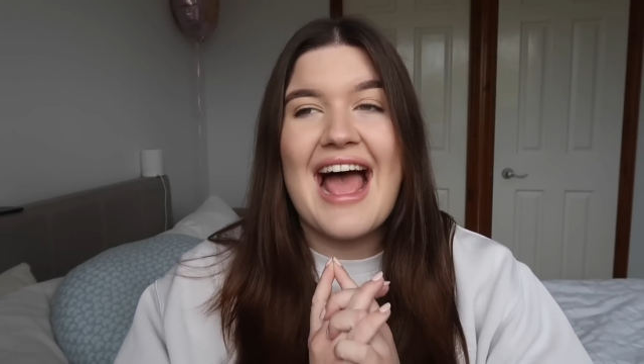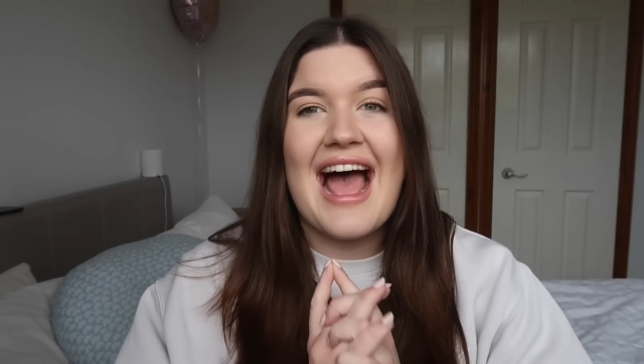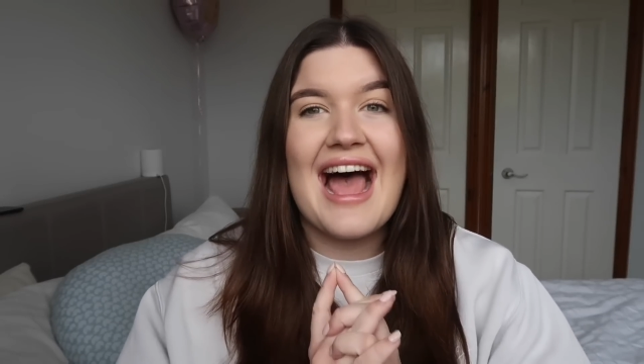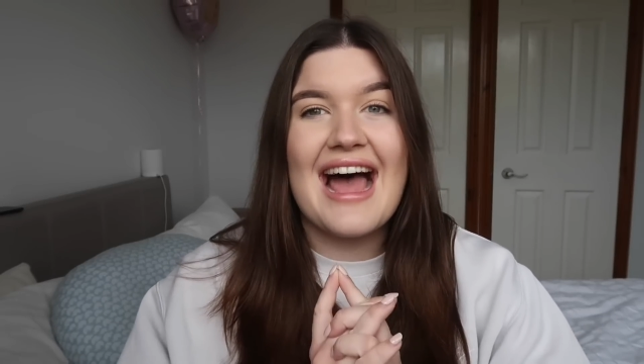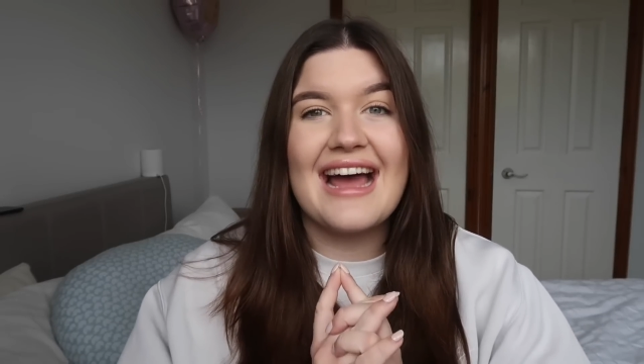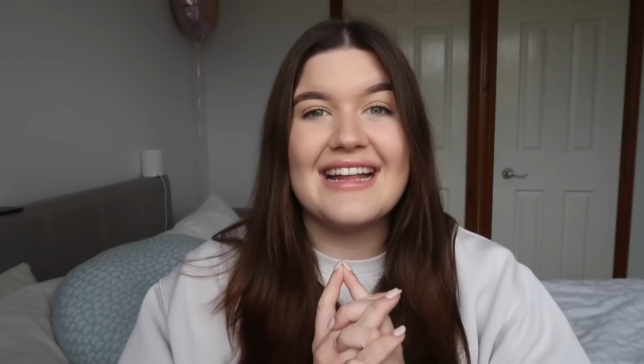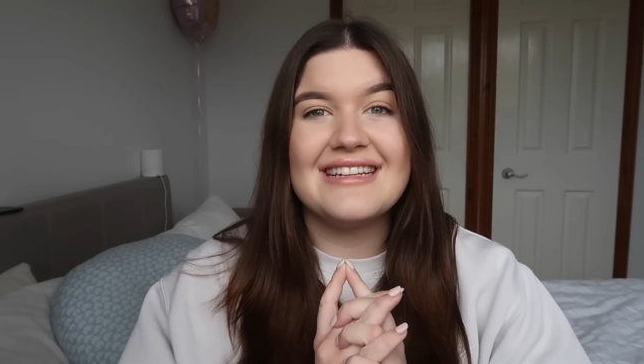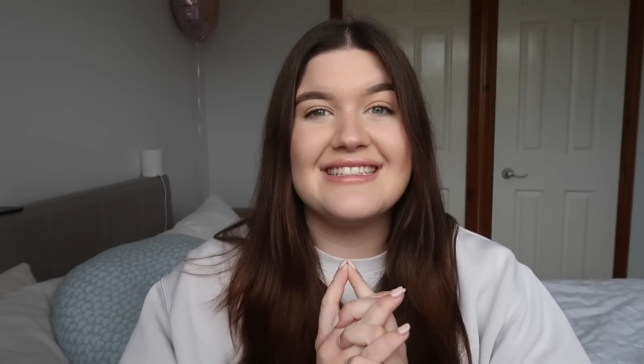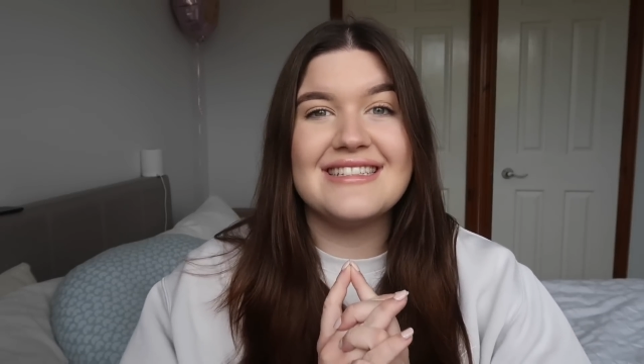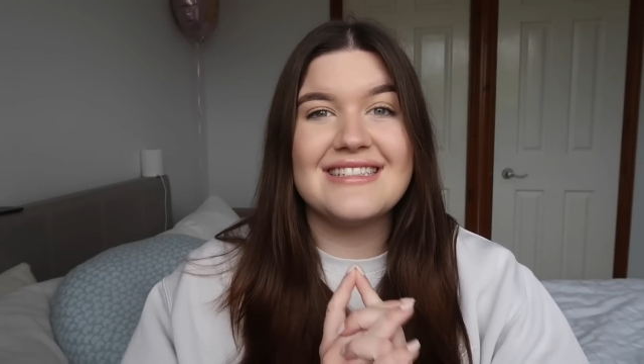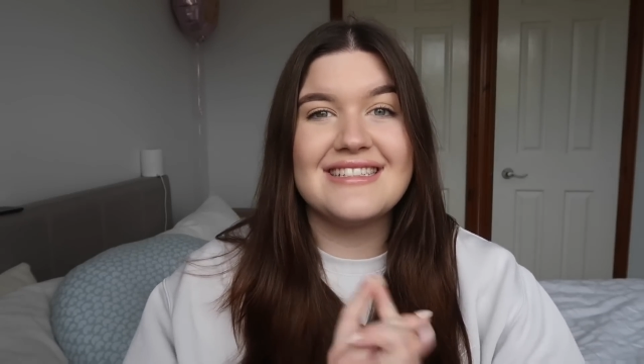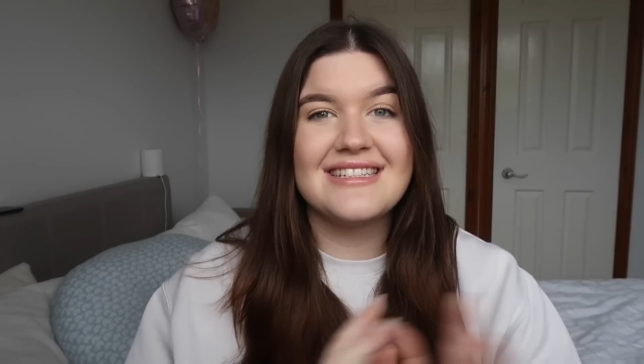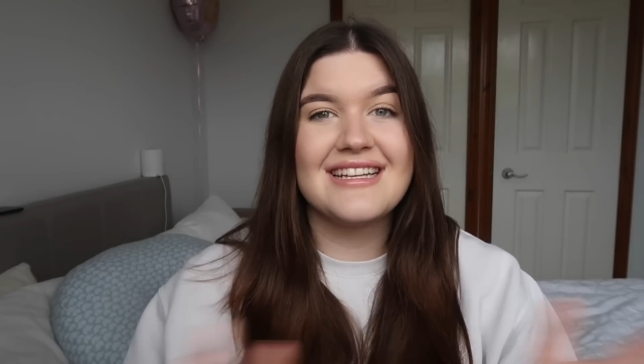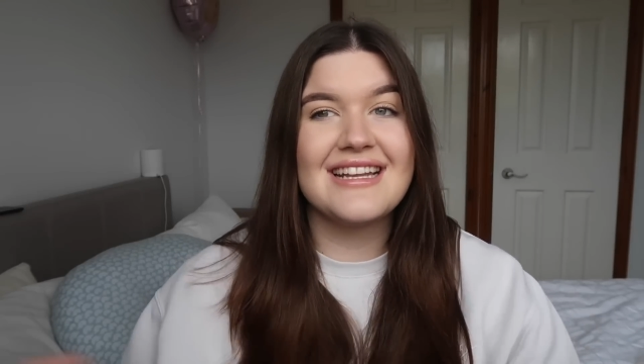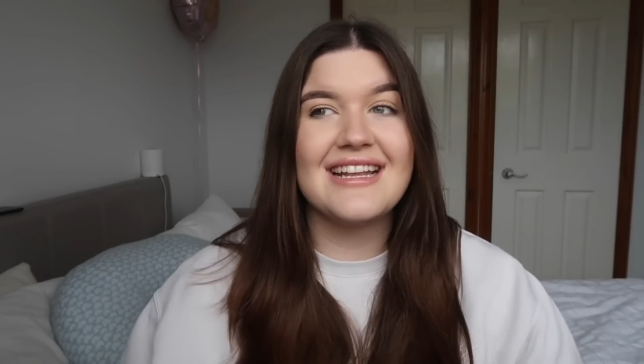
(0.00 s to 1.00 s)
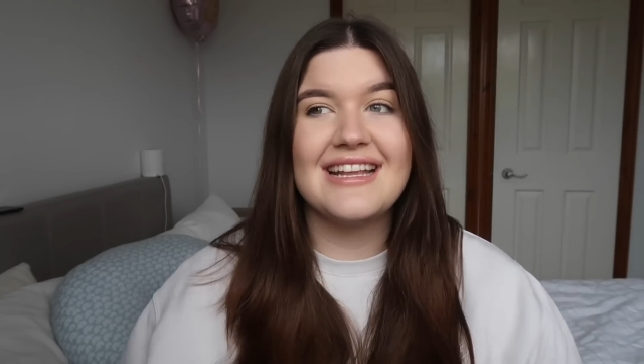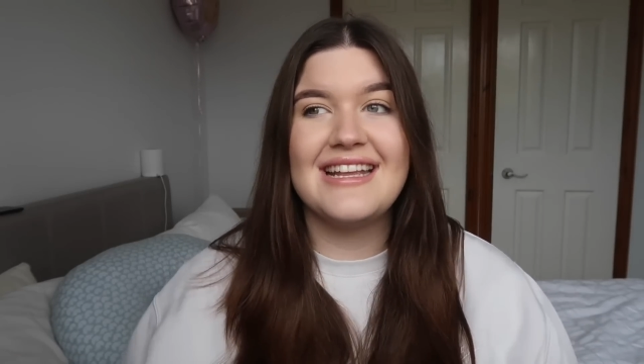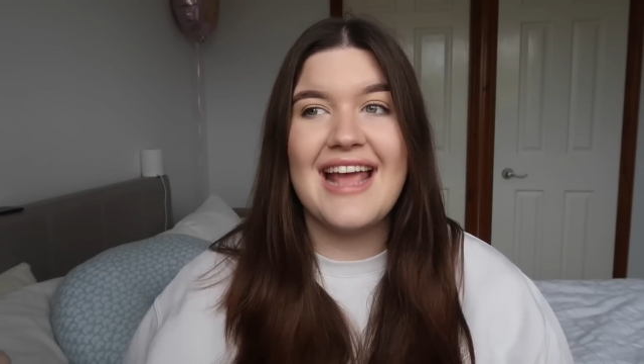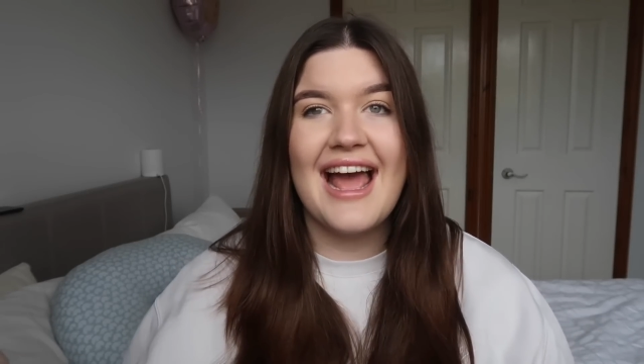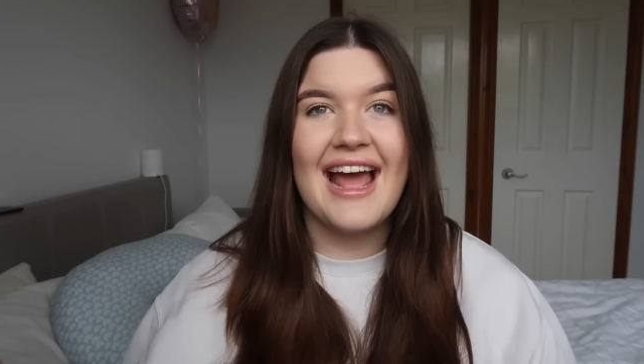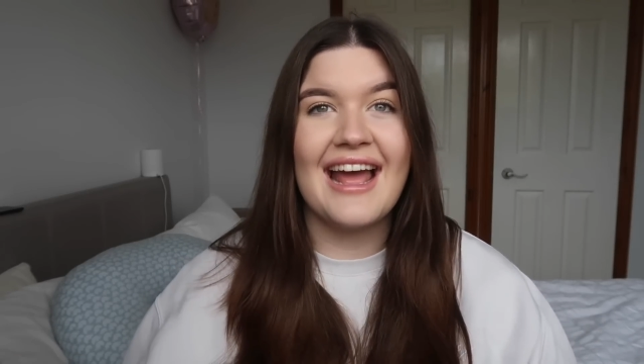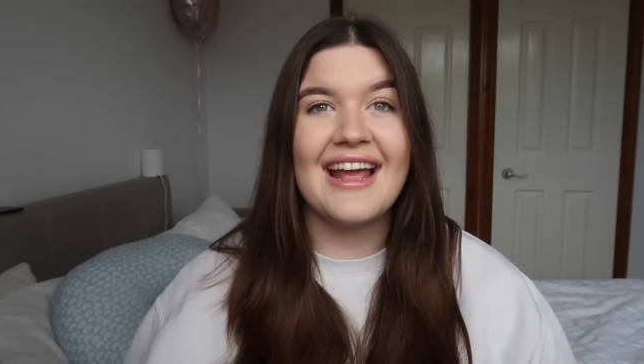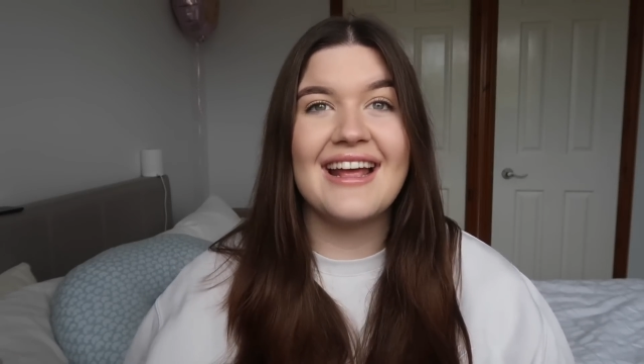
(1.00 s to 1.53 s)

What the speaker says: And yeah,